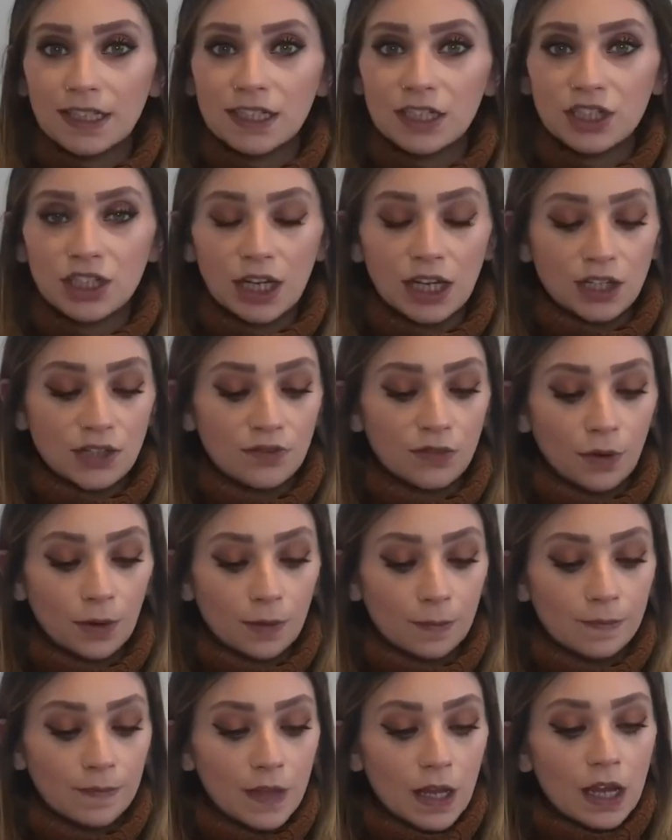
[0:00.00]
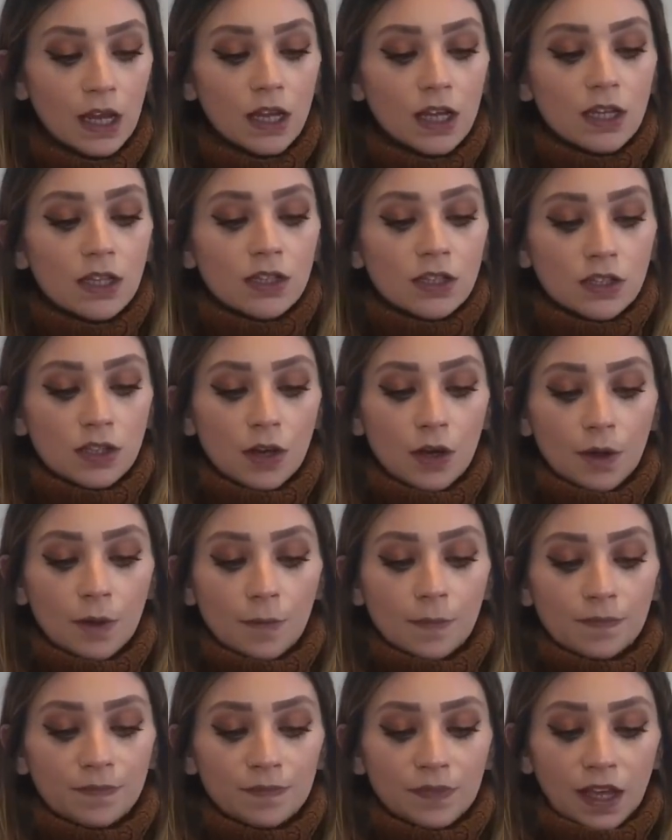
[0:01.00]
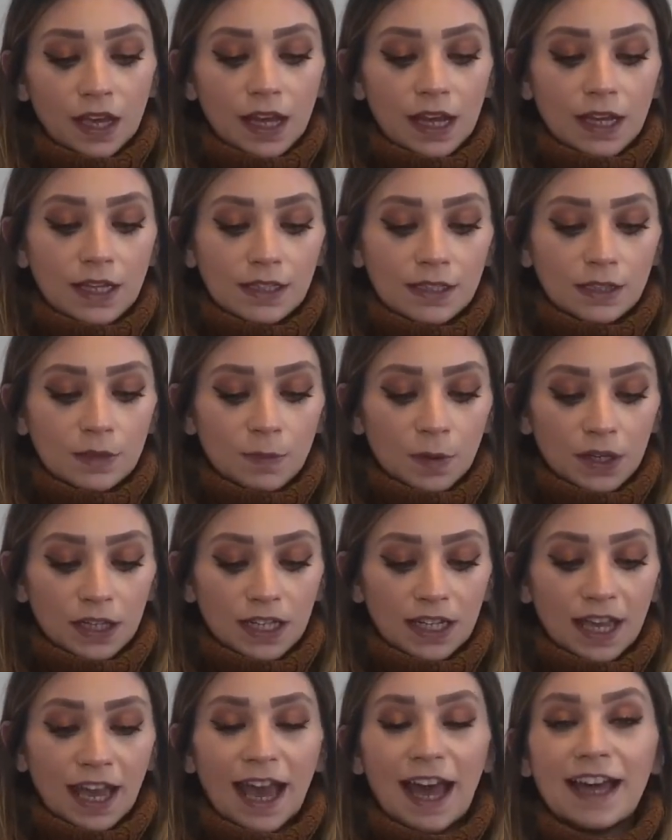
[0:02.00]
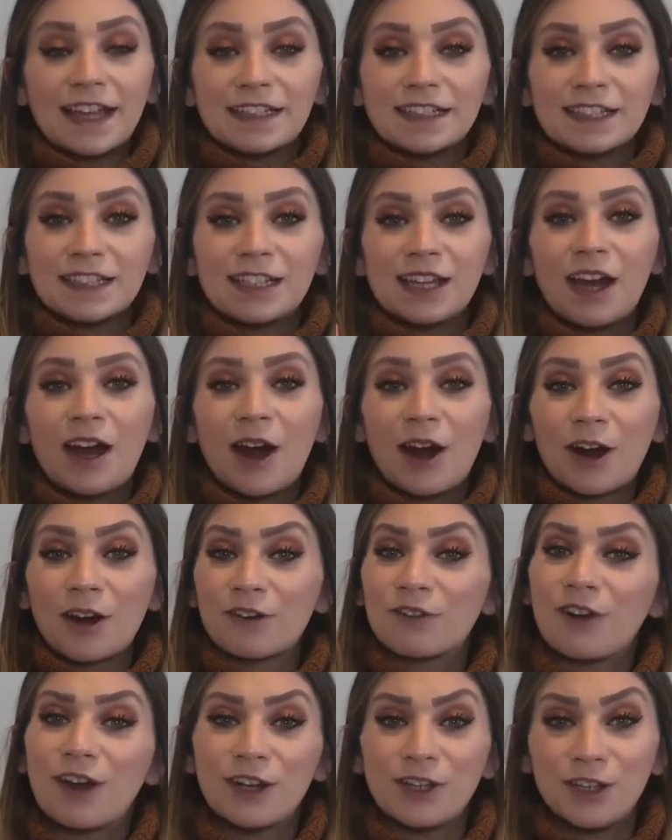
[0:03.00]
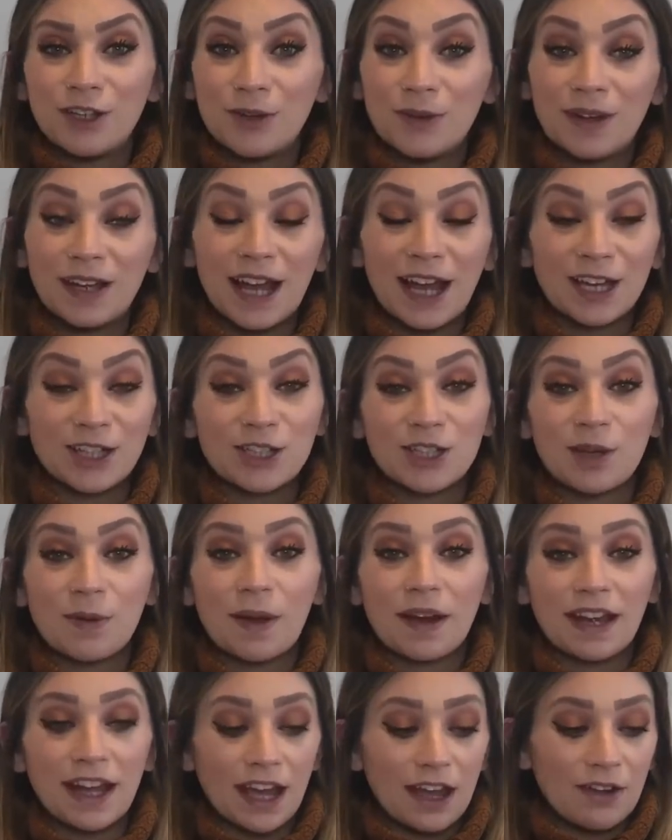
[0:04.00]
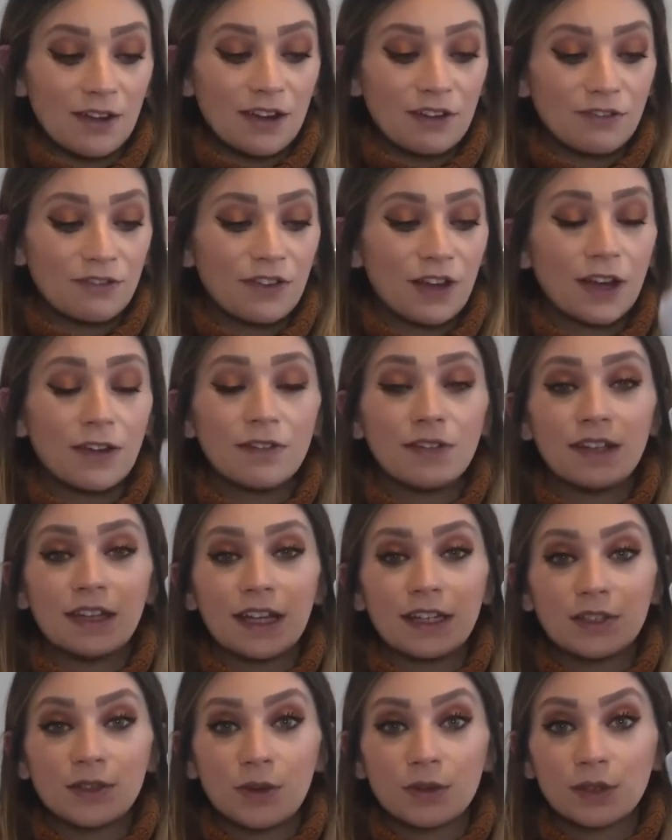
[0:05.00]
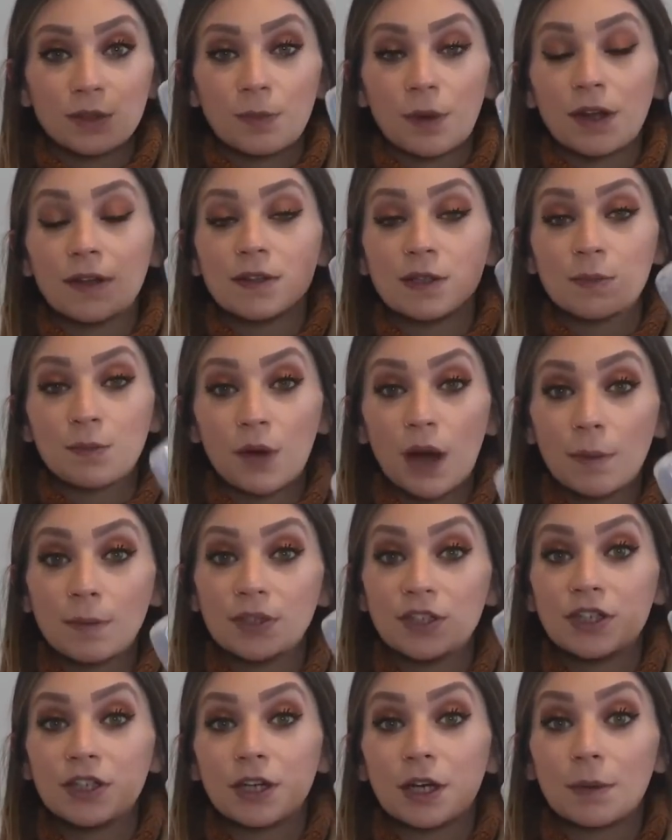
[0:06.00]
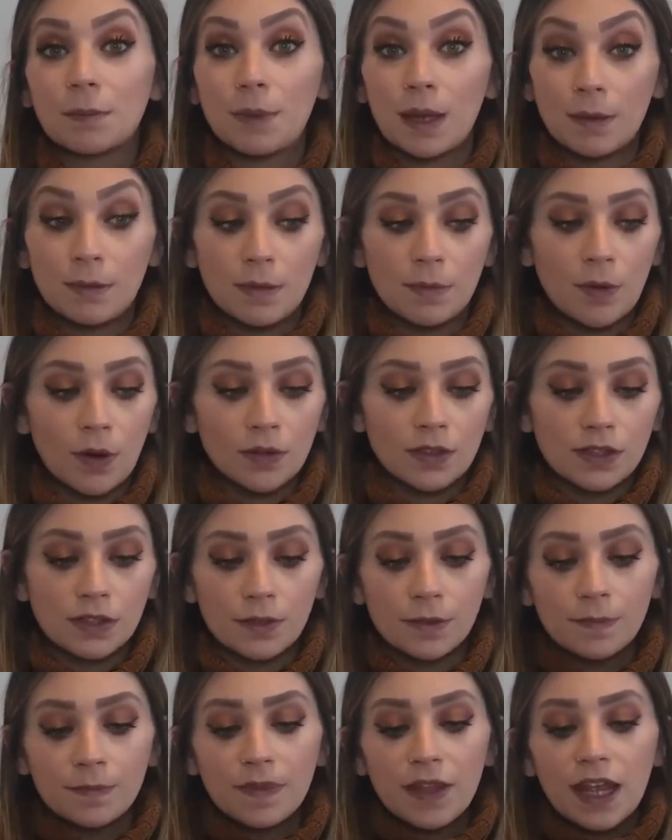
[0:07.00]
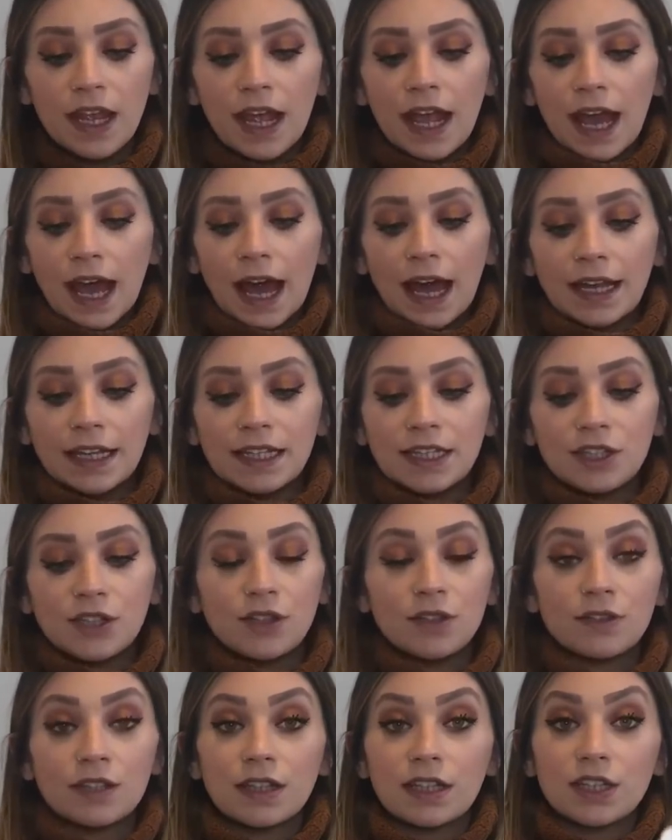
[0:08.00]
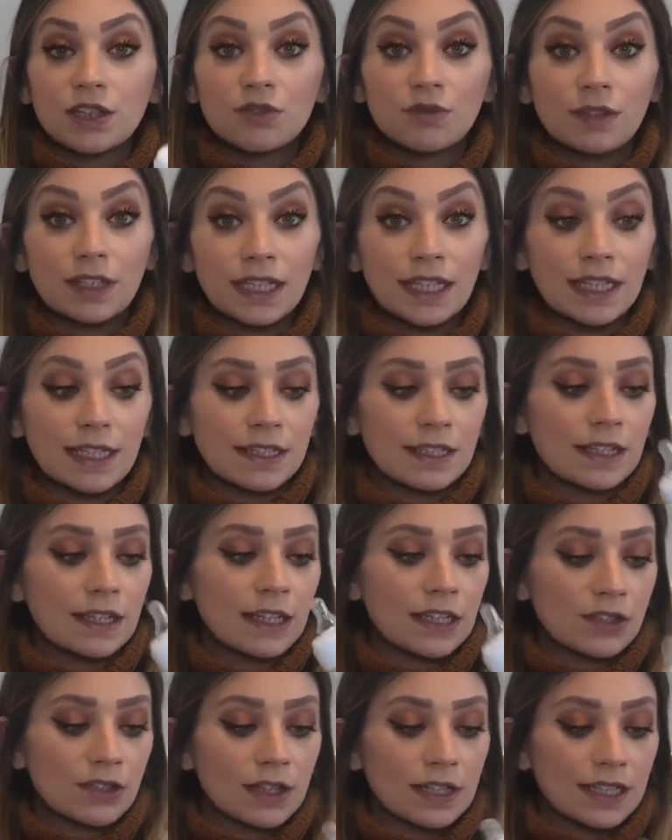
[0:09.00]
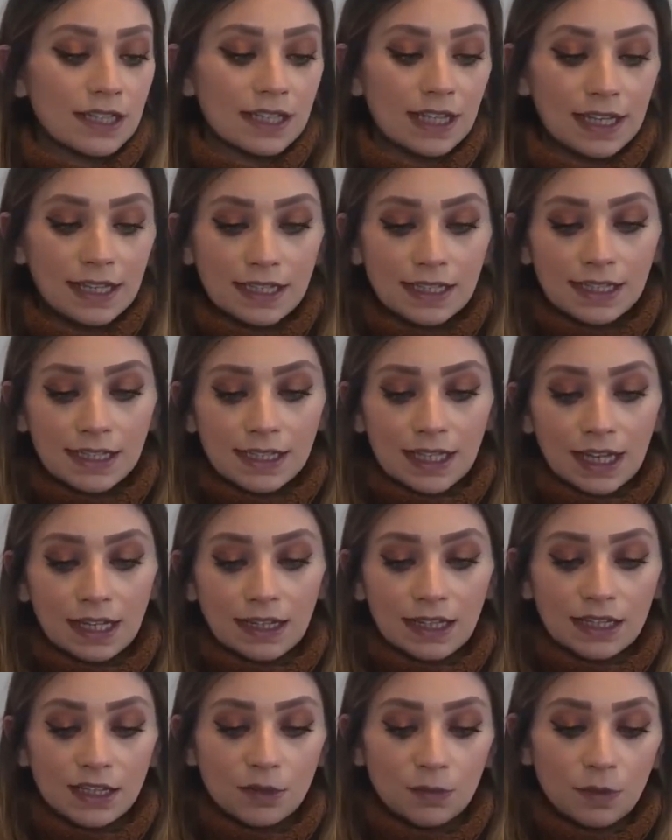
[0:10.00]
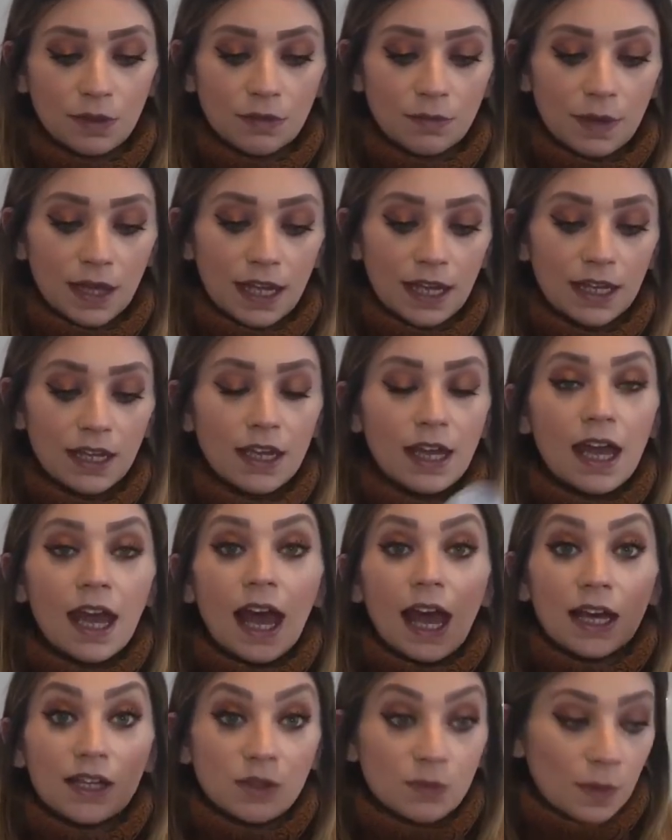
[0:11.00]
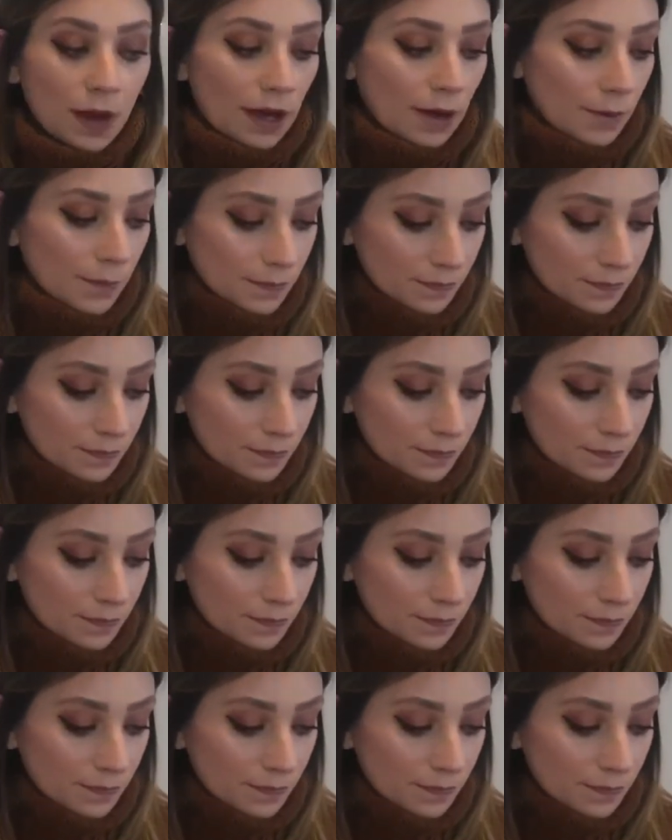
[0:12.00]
change for him. So Spuggy and our friend Ewan actually went out and found a Dr. Brown's premature baby bottle, and he took to this really easily, so I decided to take this with me as well,